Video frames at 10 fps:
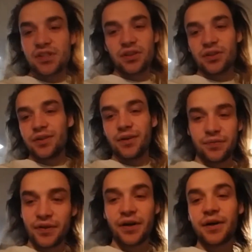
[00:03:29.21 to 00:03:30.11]
So
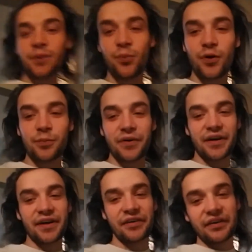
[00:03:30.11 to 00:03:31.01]
if you're in a
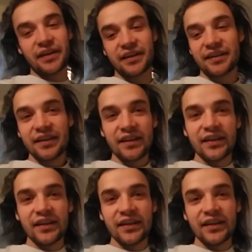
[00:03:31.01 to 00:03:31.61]
warmer area,